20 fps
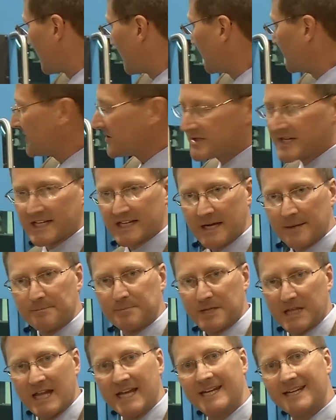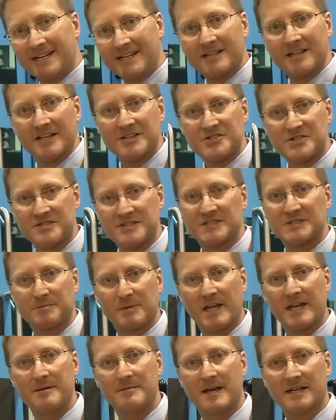You'd get a plain English
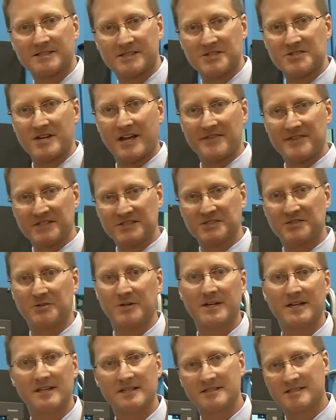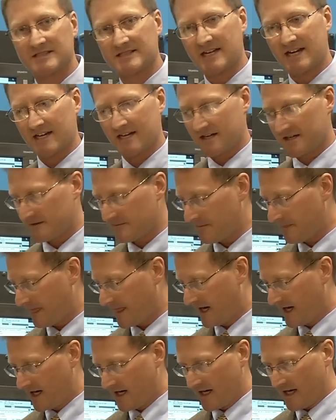display message on the screen saying,
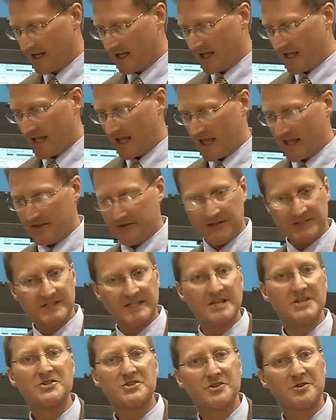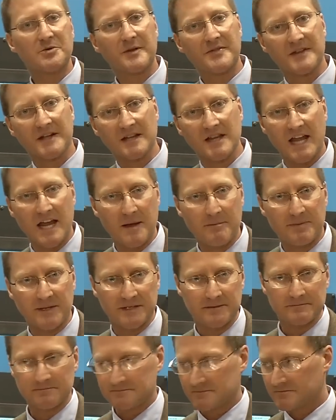there's an issue with the
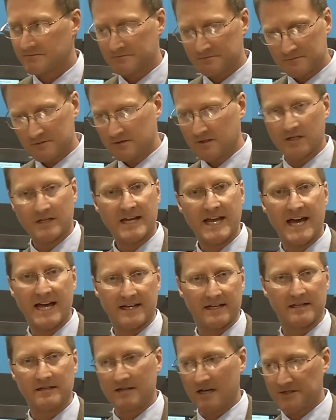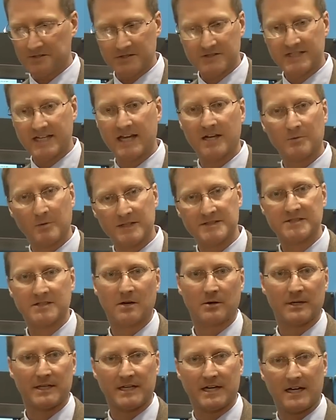clamping. Look at it, understand what's
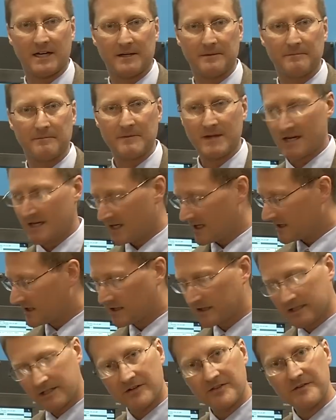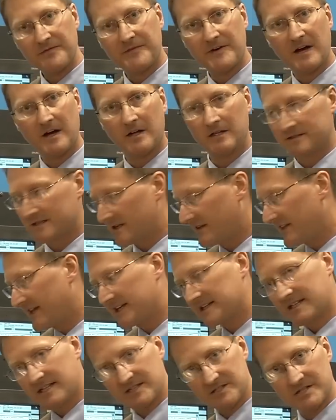going on, clear the fault, and
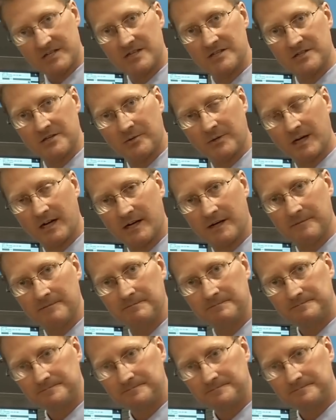then continue on.